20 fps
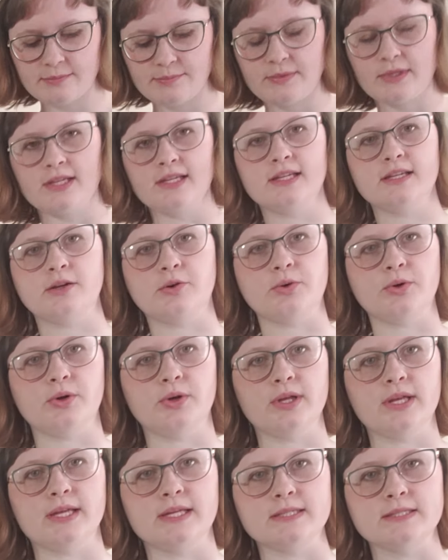to make,
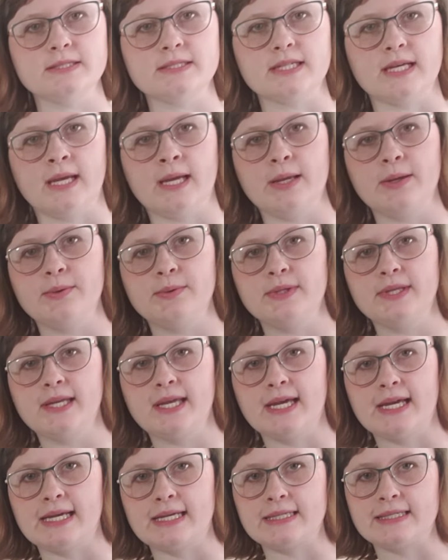and I only
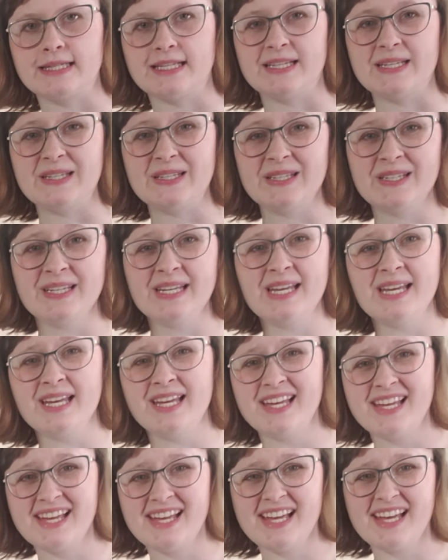had like
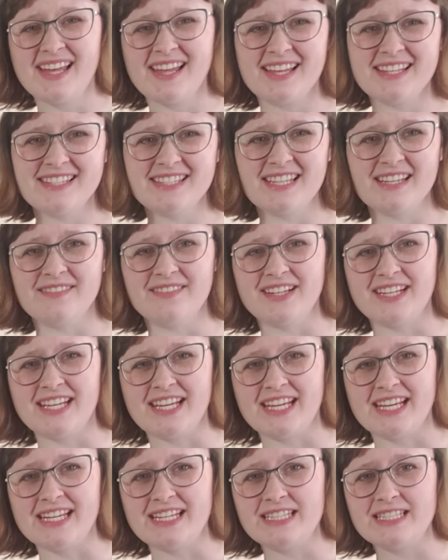a
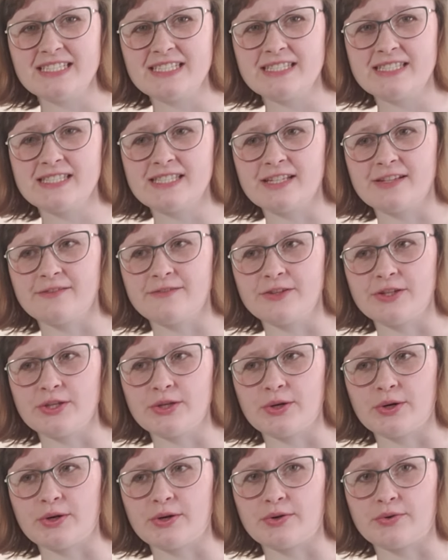7/8 of a
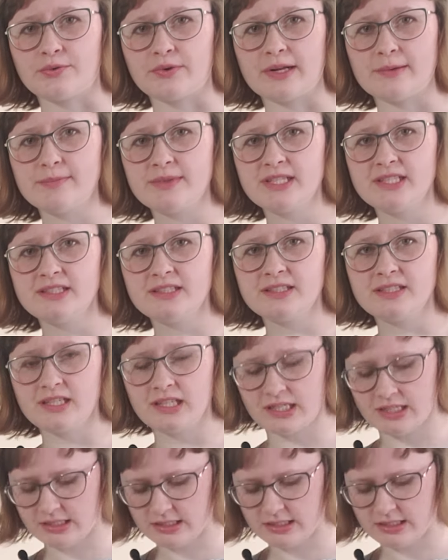yard remnant.